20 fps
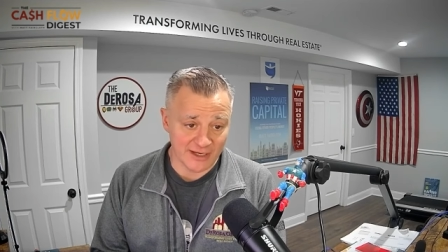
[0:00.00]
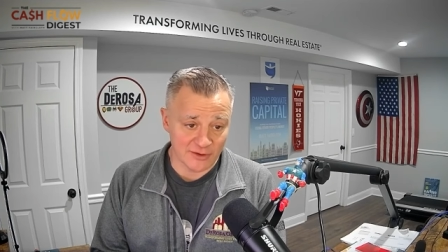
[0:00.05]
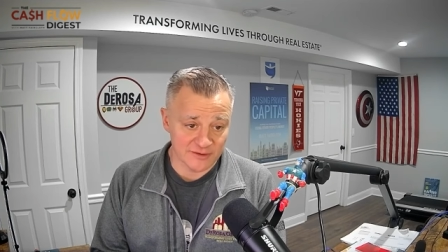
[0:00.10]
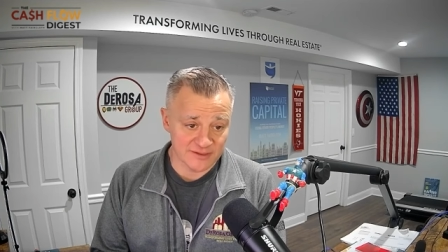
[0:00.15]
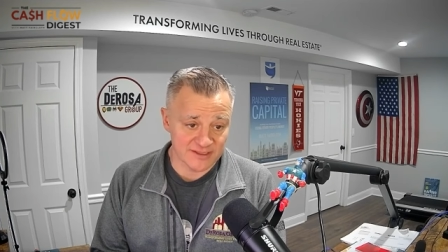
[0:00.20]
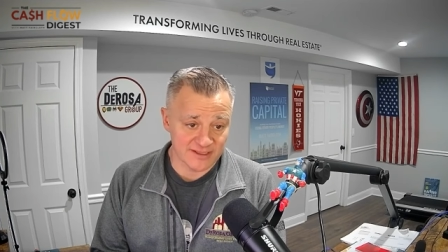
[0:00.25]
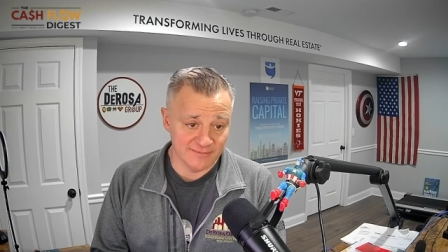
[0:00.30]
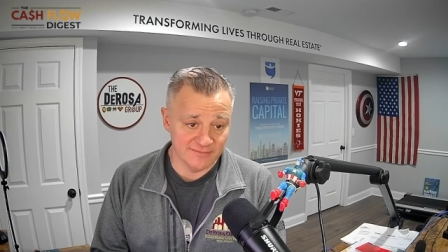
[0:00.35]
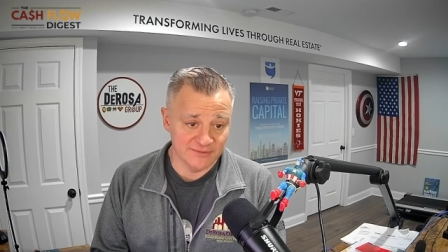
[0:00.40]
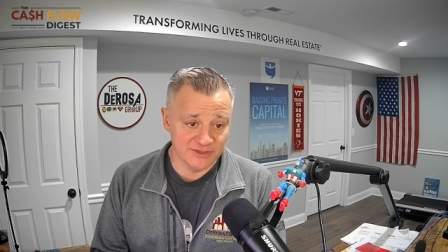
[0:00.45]
or
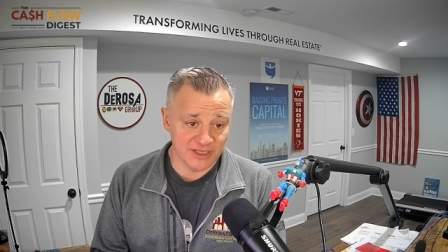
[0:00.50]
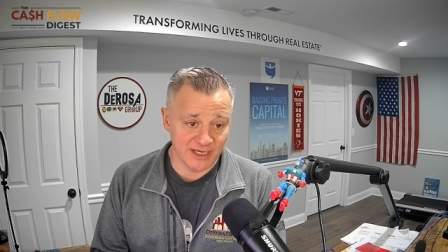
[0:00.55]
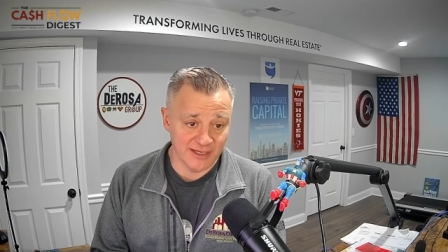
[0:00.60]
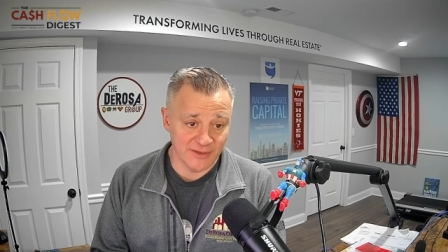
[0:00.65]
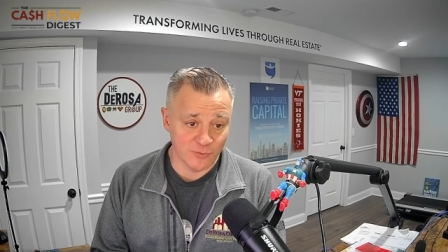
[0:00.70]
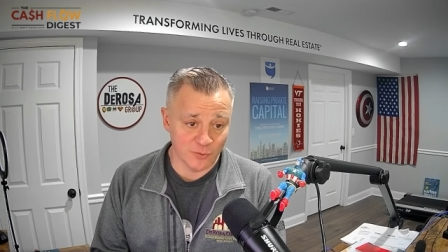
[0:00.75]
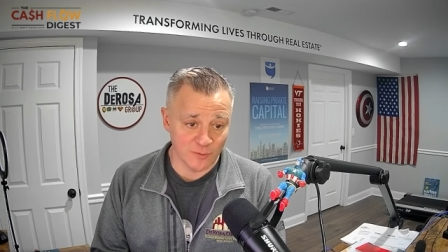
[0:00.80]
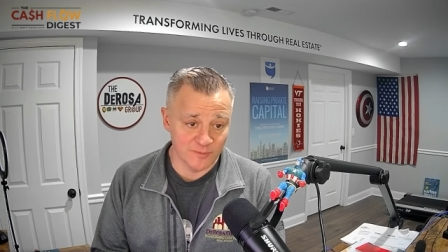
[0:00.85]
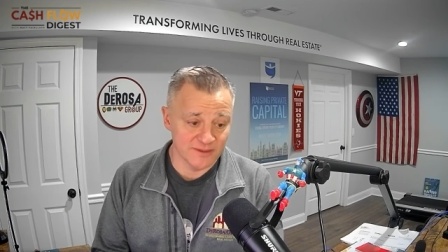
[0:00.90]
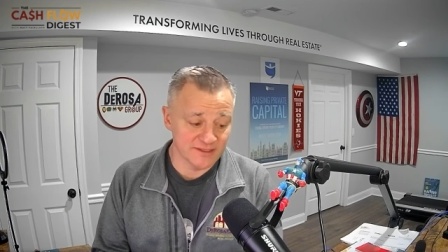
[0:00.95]
some
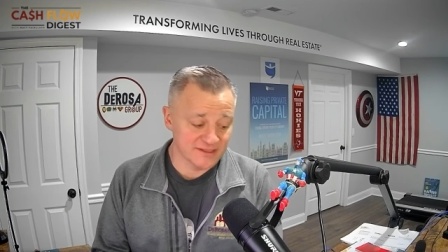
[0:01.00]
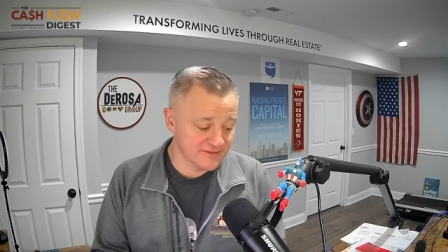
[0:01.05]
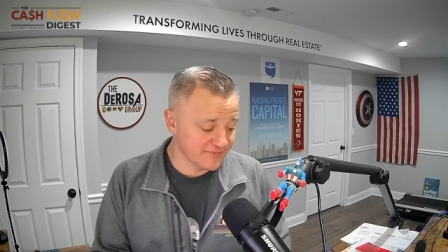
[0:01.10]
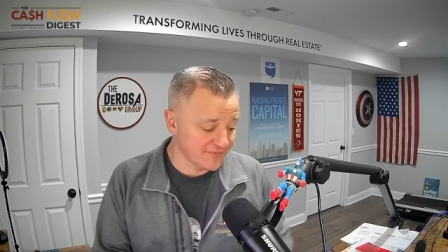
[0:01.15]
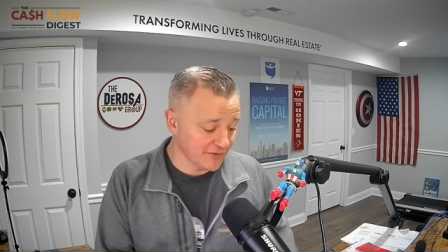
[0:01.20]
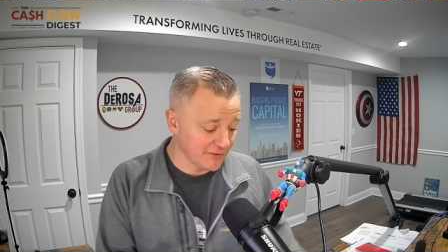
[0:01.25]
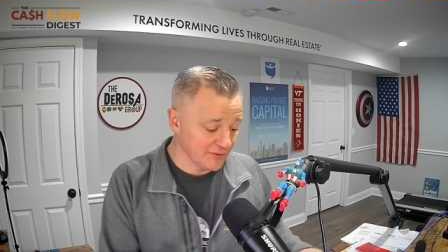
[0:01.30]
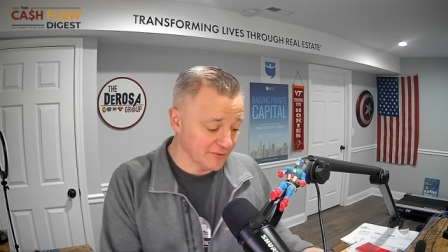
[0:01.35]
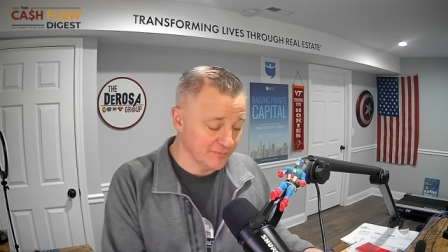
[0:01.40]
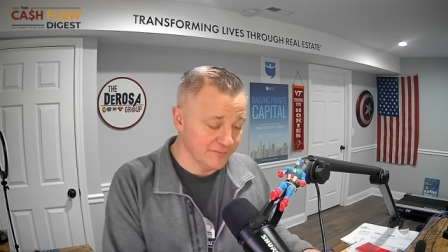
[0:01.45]
ginormous
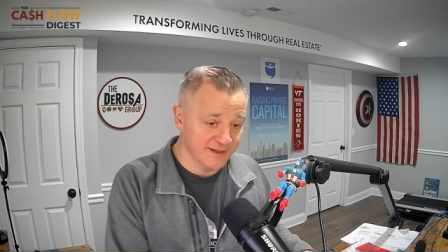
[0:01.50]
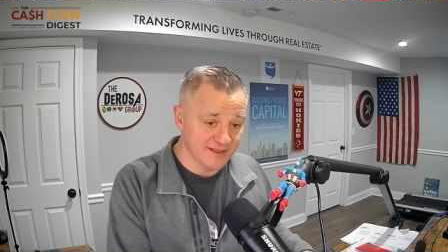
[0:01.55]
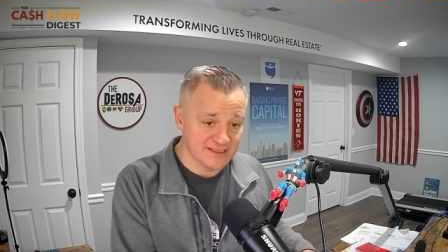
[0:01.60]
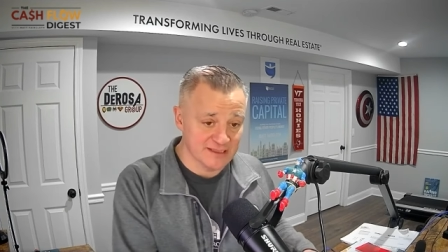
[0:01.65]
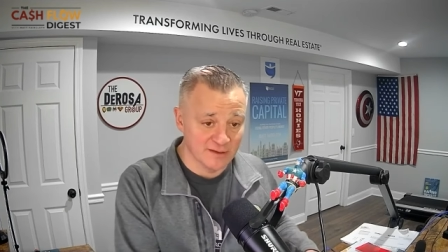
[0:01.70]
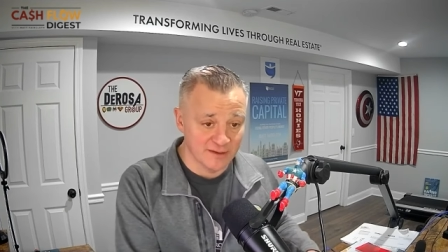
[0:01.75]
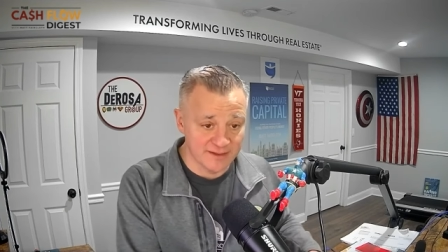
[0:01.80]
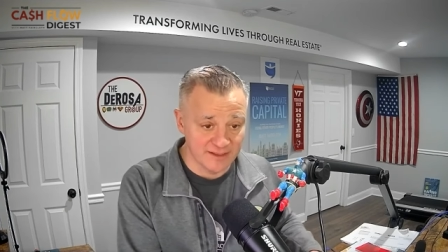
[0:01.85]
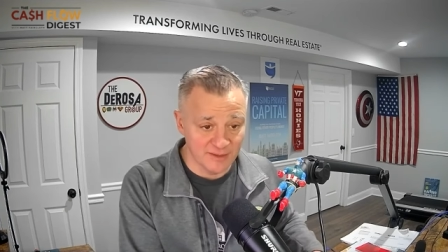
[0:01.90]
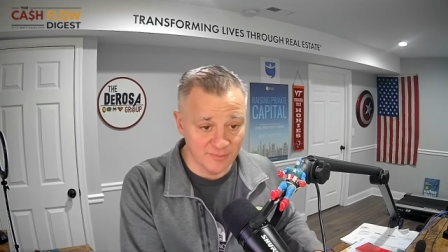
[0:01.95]
firm that's
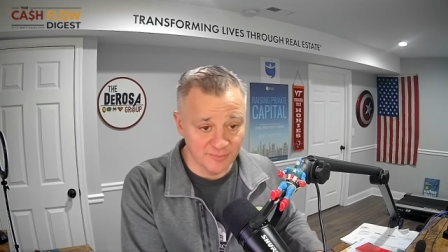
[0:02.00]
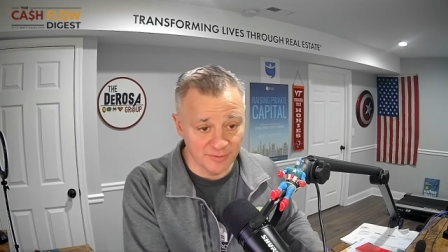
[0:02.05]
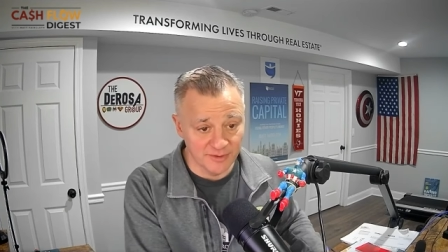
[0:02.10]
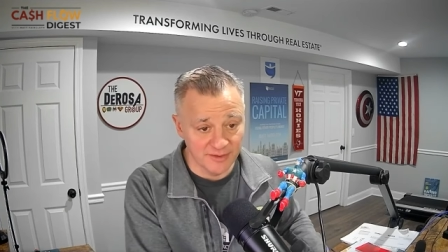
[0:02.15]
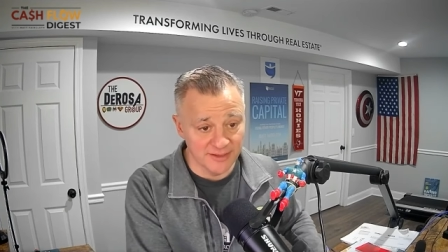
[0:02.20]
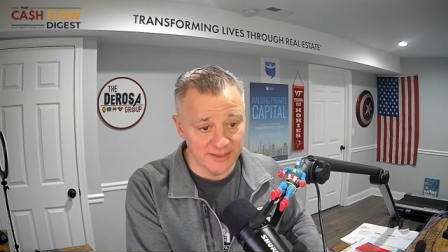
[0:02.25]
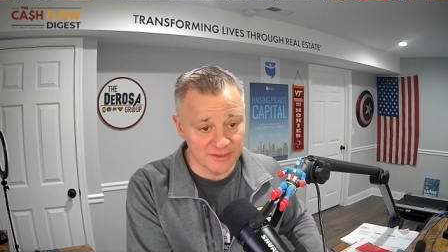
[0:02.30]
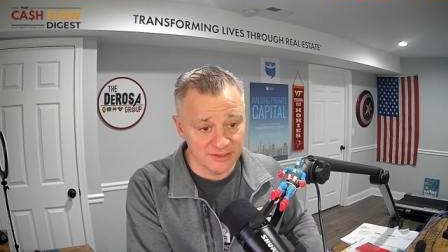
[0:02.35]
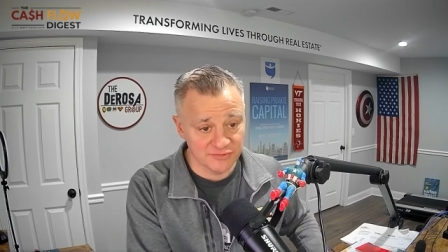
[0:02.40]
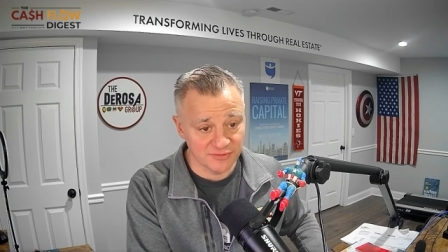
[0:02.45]
looking to
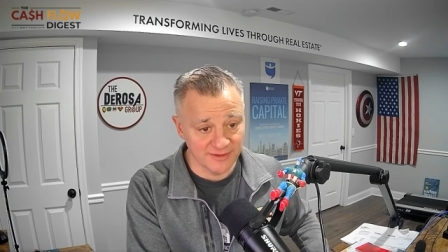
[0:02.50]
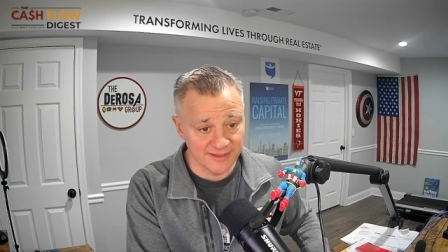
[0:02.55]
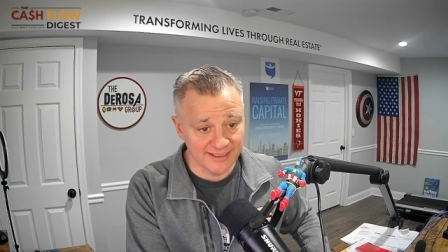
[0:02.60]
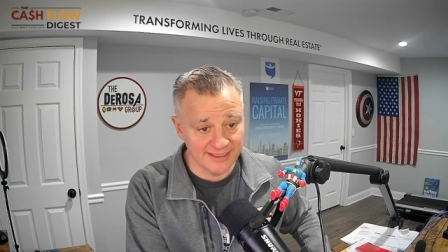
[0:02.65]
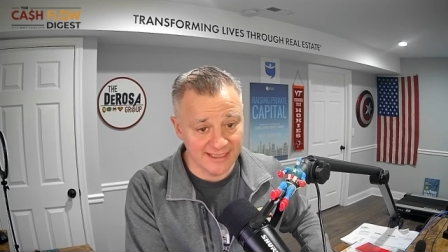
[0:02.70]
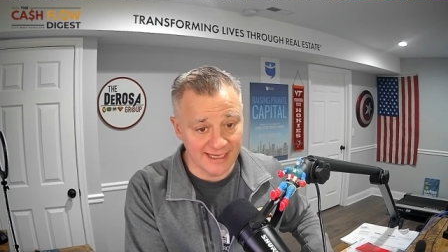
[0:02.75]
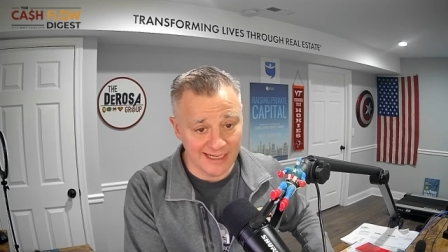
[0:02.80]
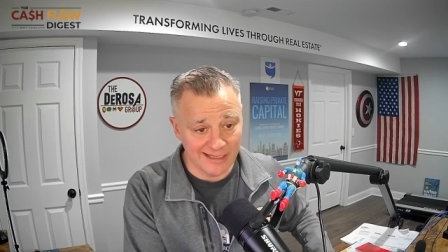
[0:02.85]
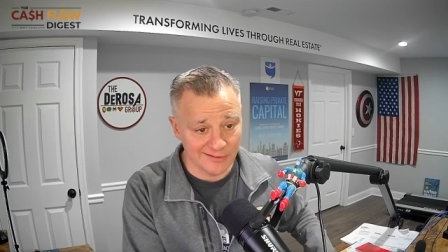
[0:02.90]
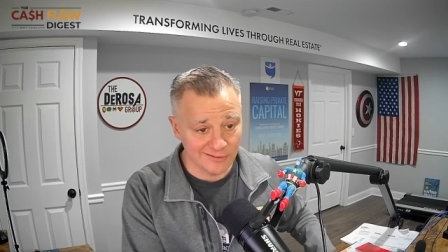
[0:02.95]
put a trillion
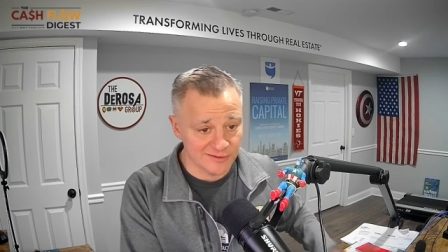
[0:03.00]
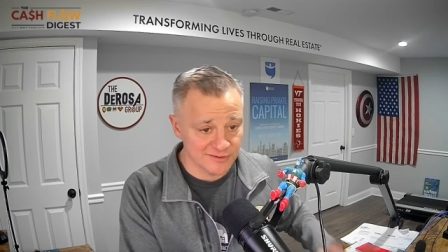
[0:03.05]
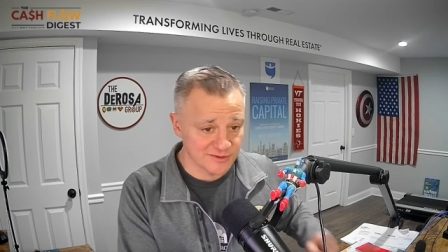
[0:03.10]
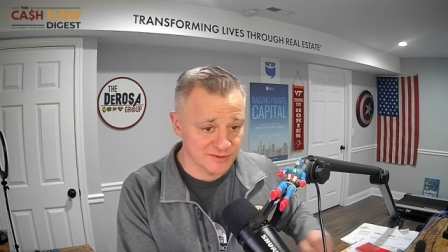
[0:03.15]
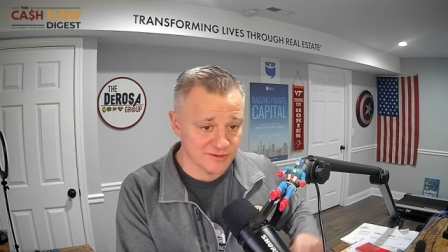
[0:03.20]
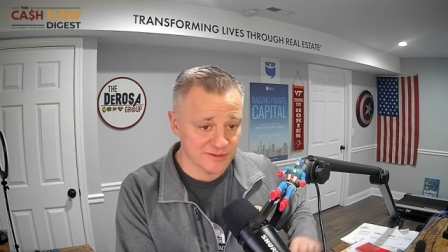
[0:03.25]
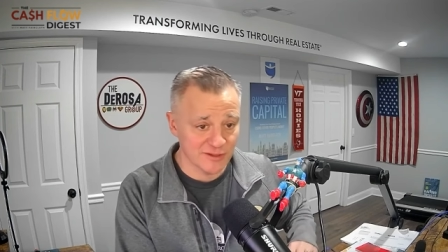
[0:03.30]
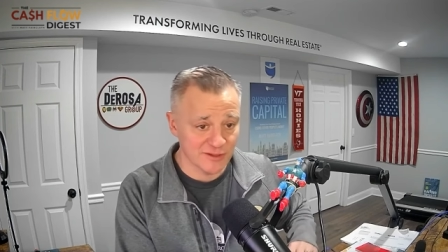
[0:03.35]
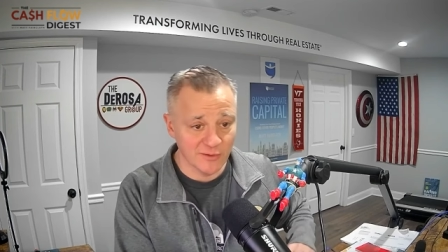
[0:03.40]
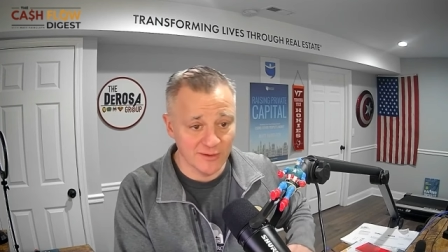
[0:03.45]
dollars
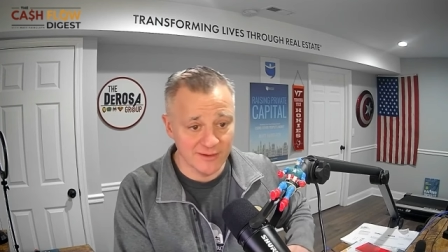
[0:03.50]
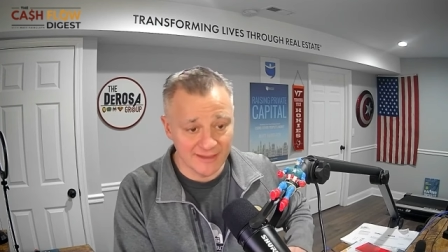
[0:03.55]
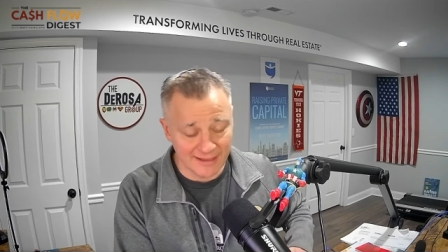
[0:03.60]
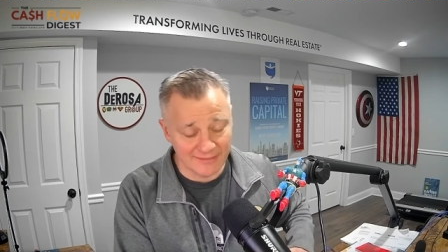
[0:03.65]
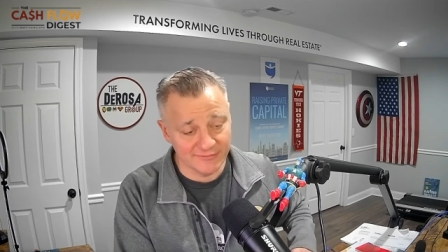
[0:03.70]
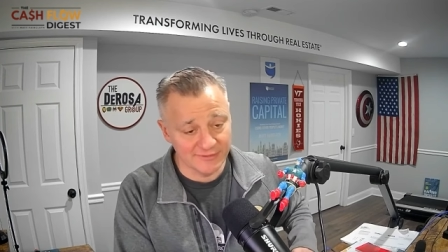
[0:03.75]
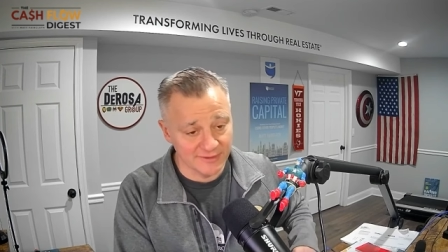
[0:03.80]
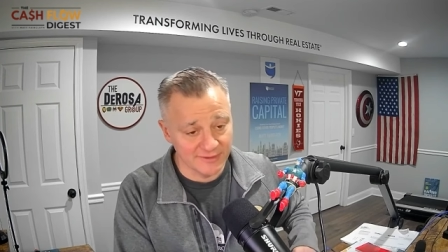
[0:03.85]
or so, and not hmm.